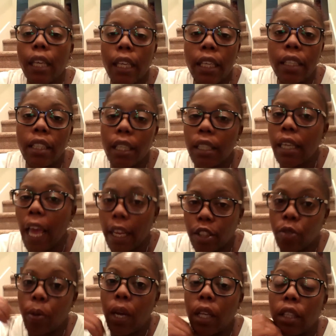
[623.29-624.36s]
in
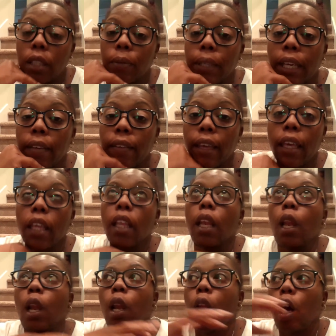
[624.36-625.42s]
actuality, we have
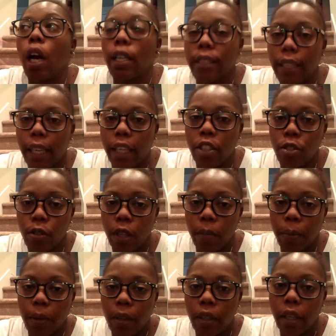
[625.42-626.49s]
a lot to catch you
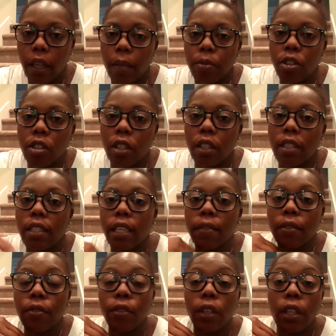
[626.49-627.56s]
up on. I'm just going to save
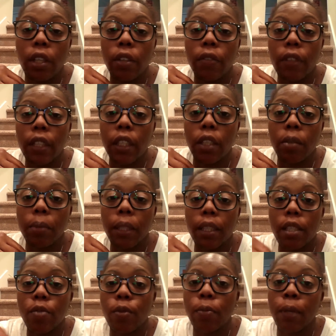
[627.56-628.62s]
it for another video
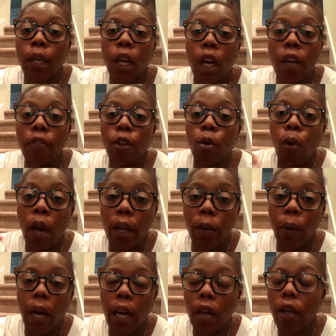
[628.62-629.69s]
because we've been gone for quite a
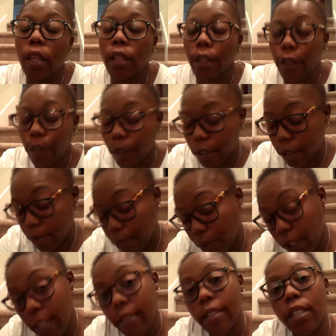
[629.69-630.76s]
while, and there are some
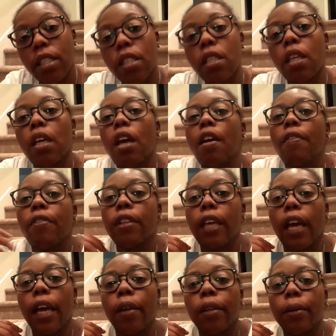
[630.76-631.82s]
reasons for
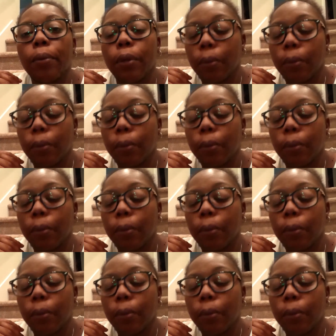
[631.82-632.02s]
that that